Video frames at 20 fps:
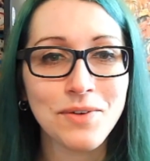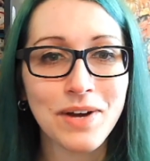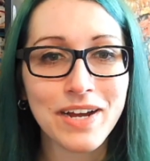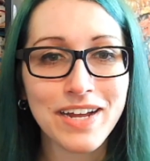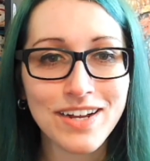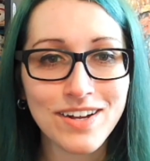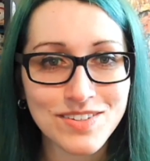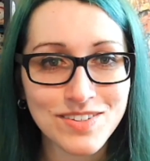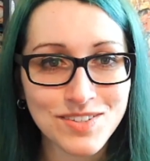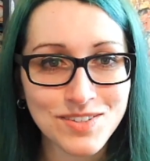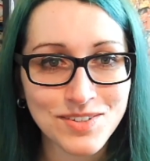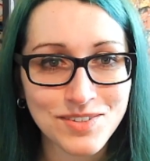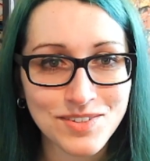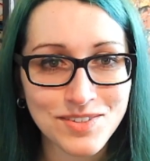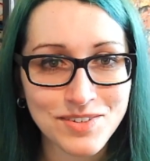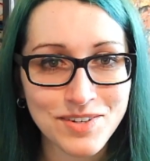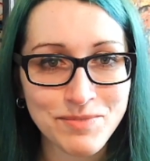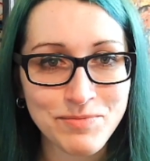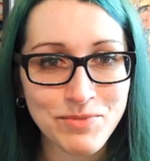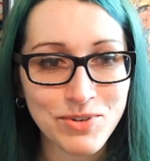I got
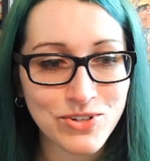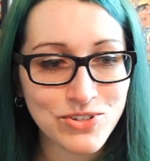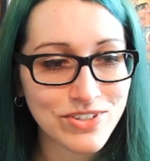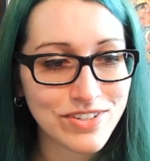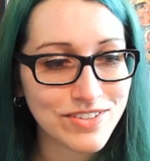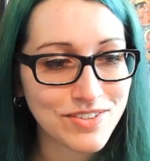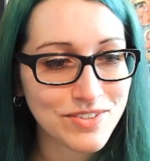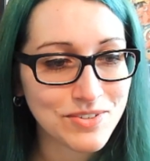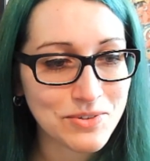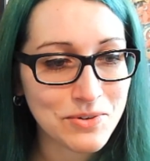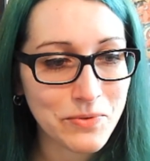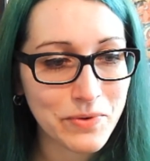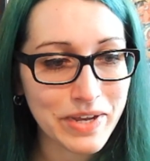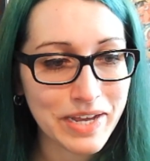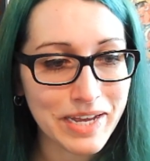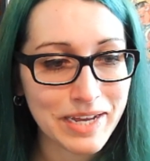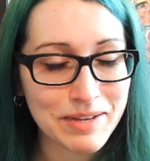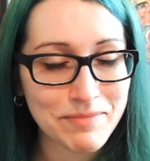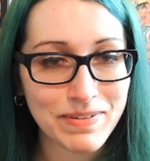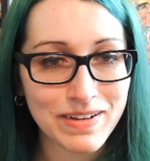so emotional so
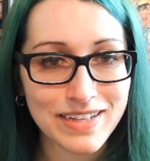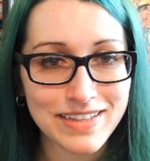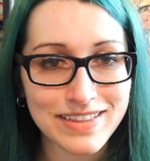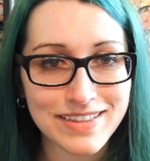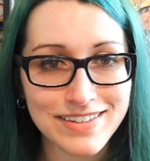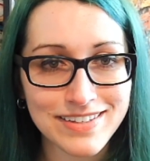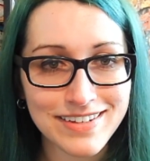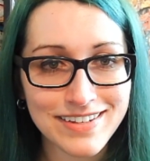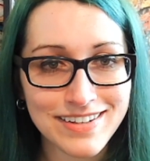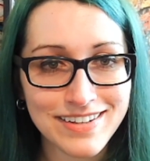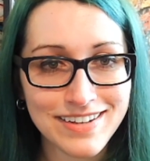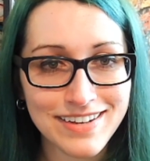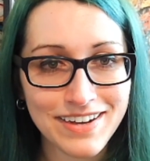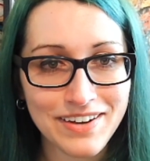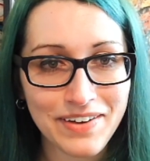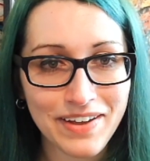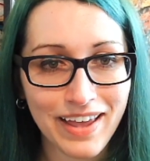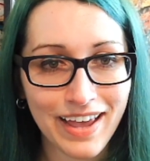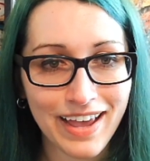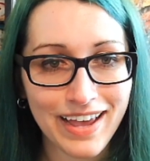quick, but
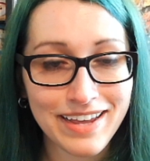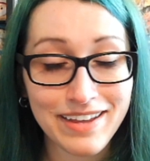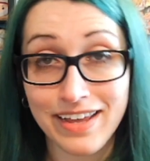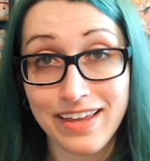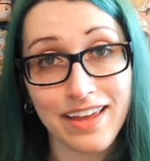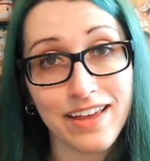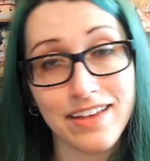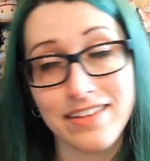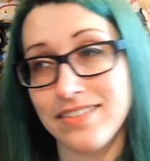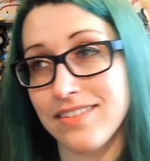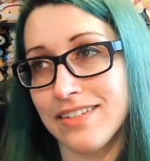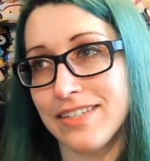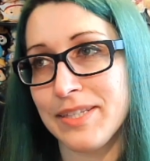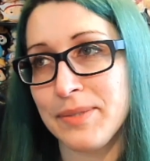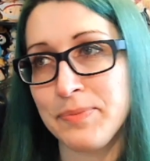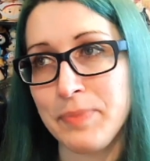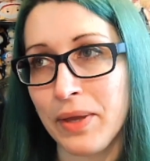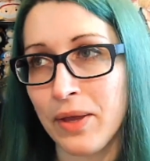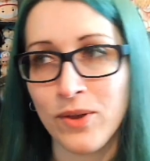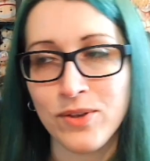okay, I guess it's
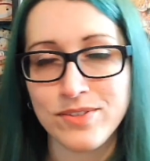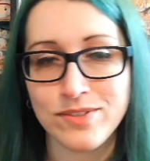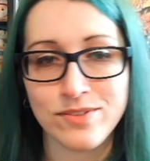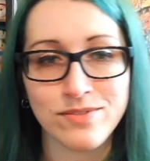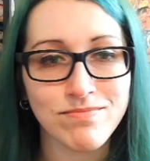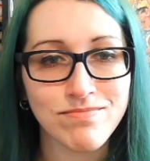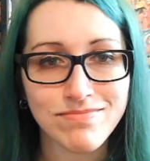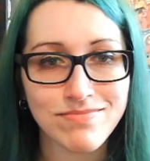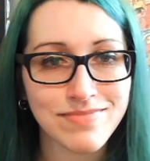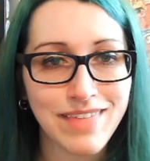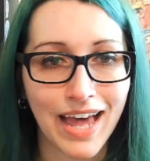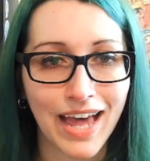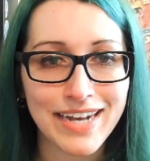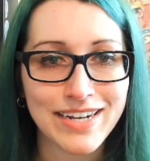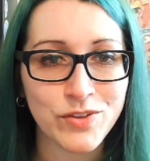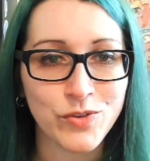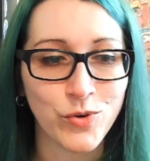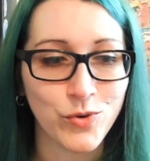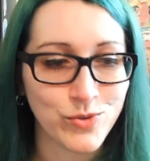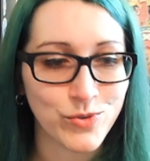because
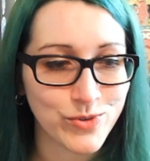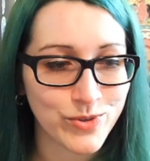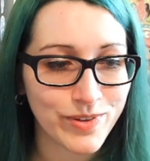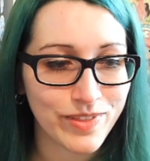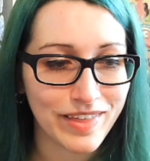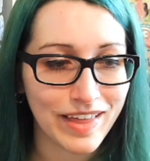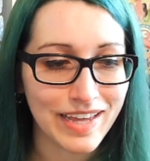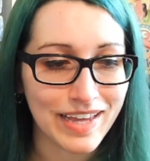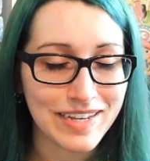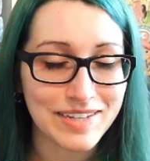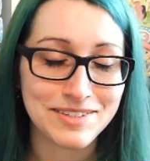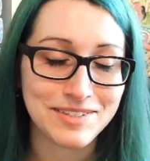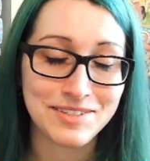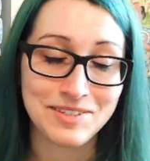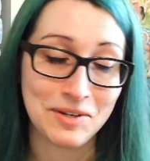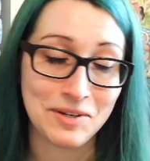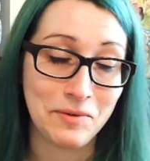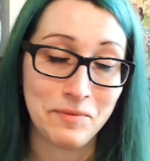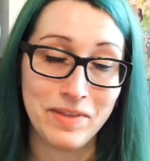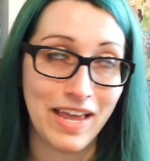daddy-daughter things.
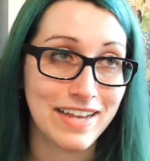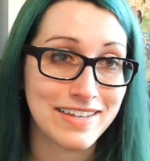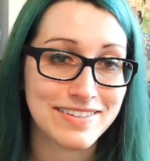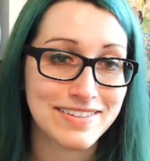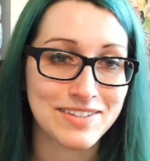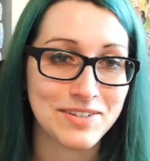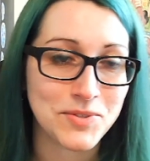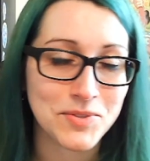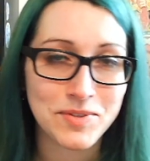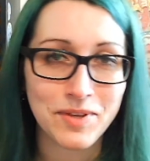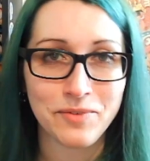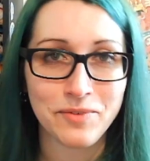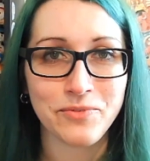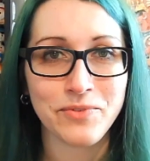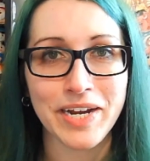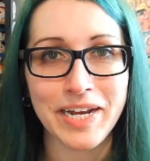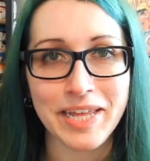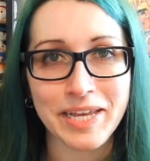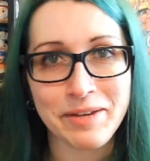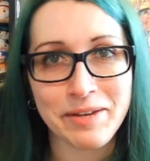So, yes, those are
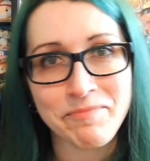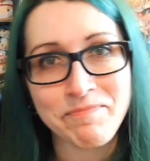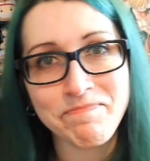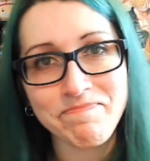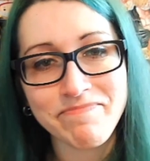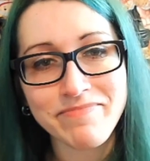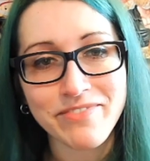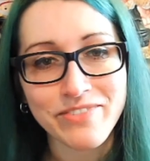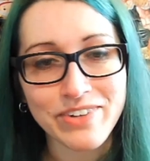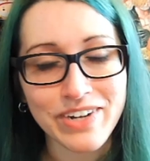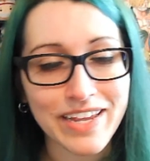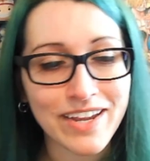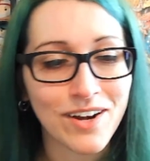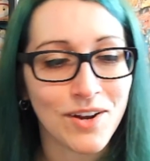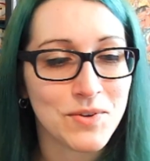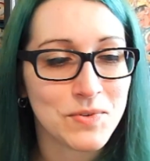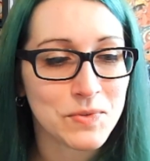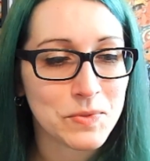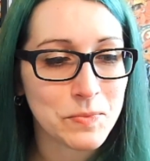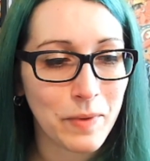really, really
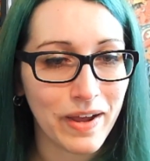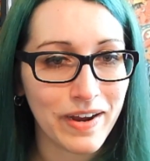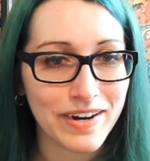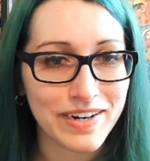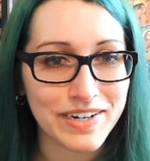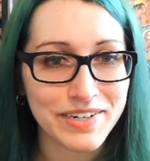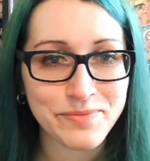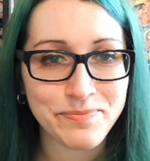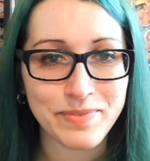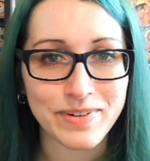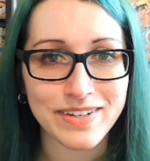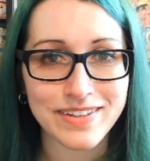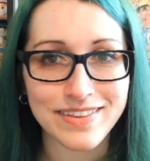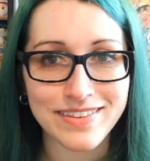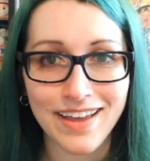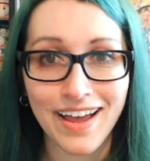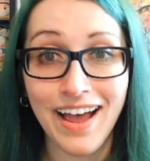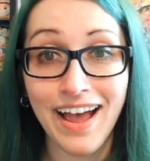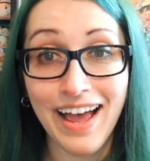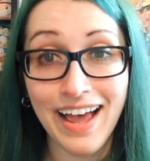close to my heart, but
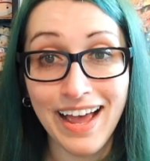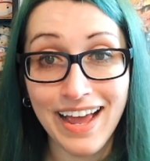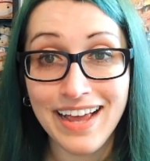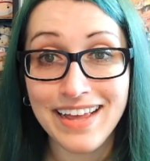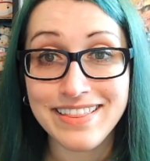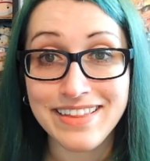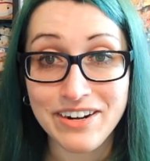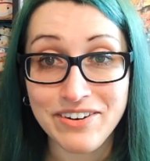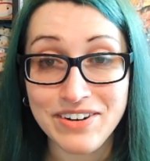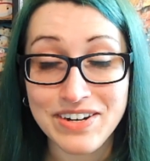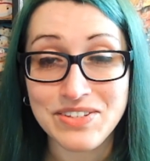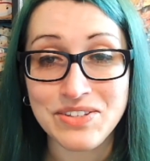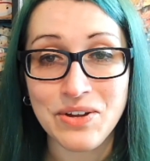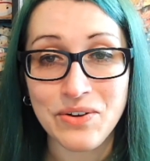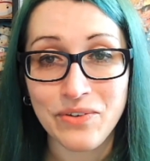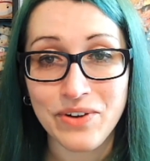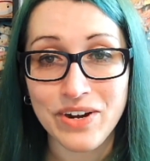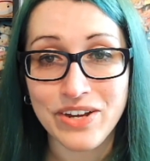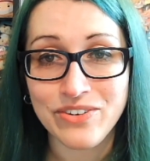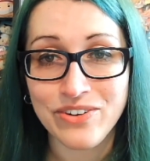there is no
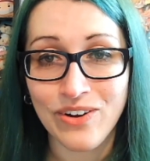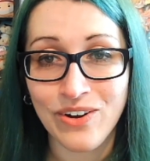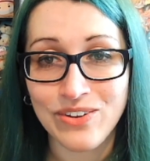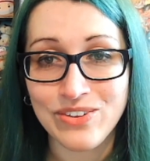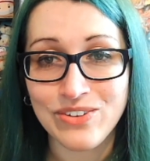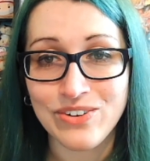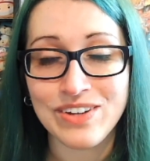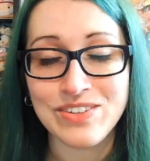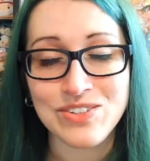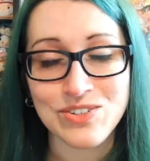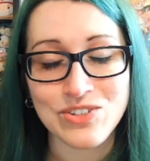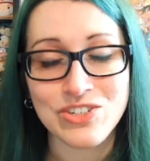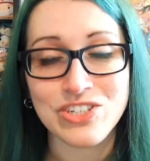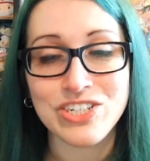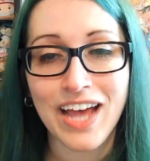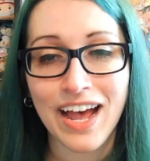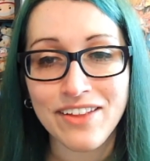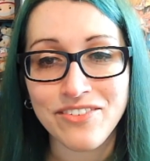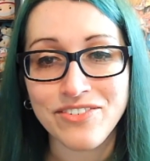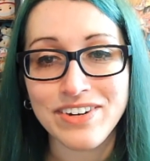greater honor. And so she
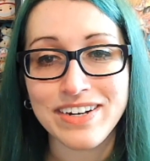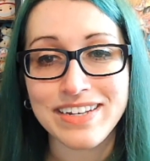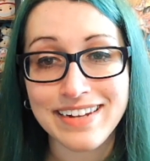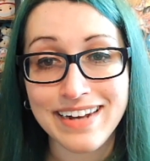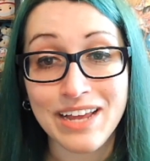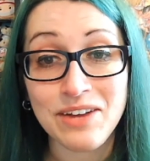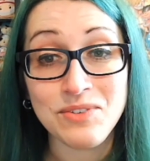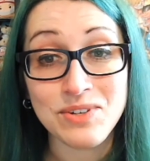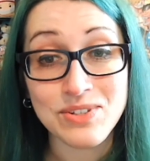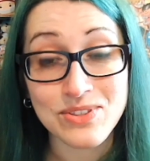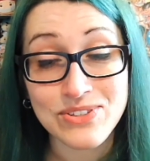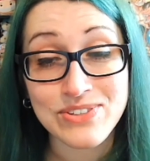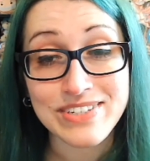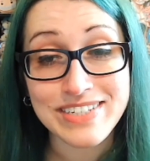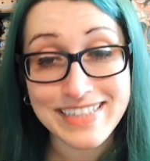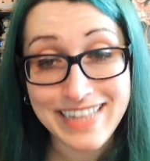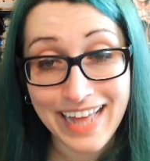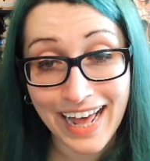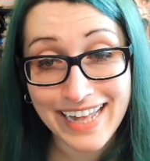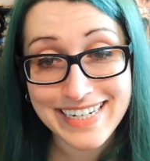had written, "I want to see
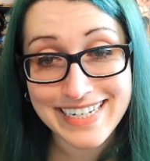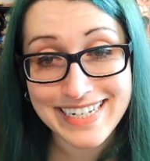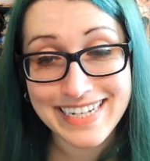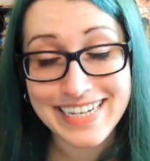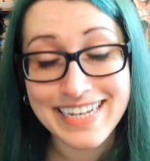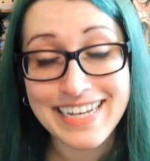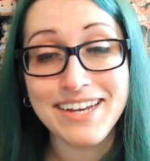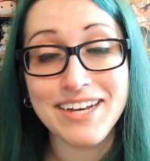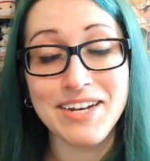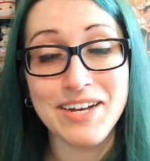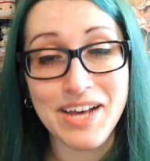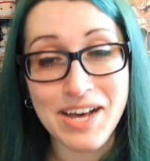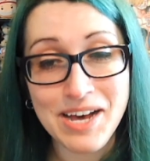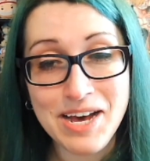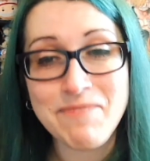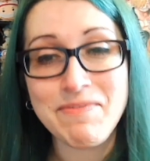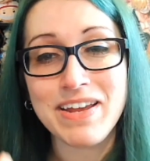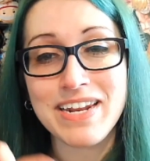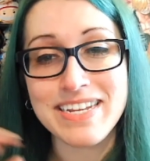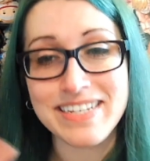Daddy."
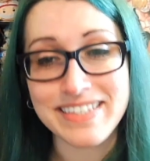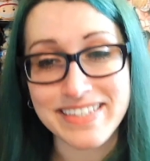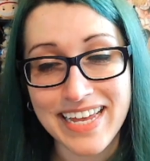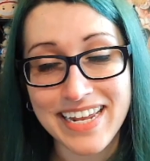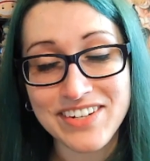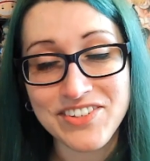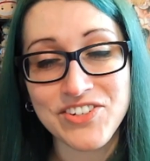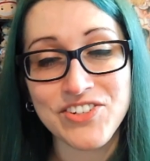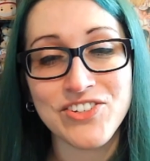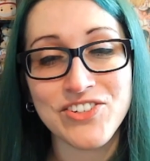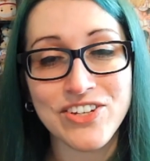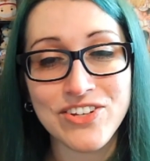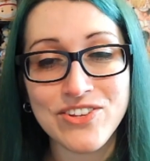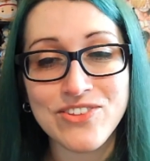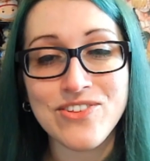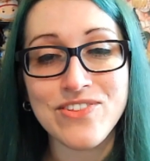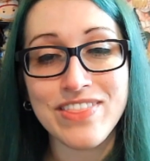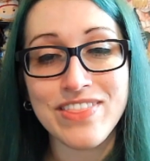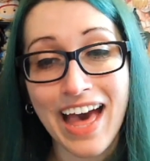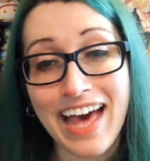But instead, she changes
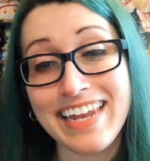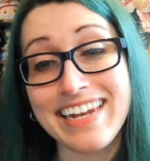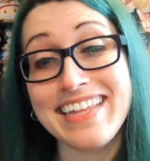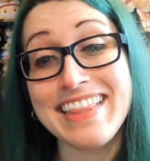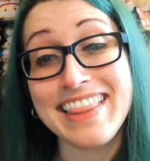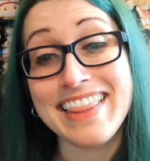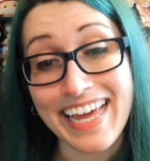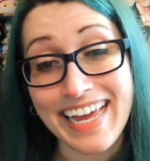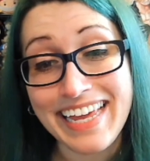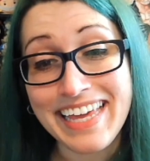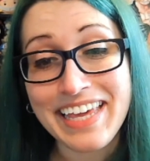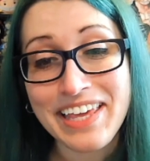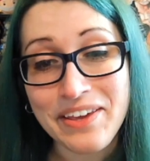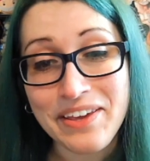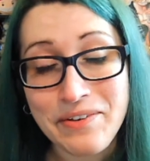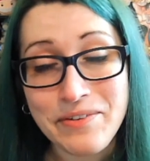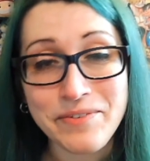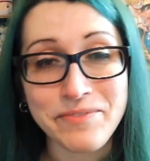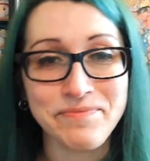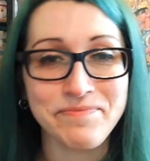to "Daddy, thank
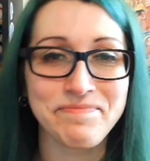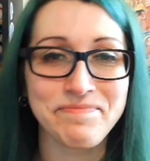you."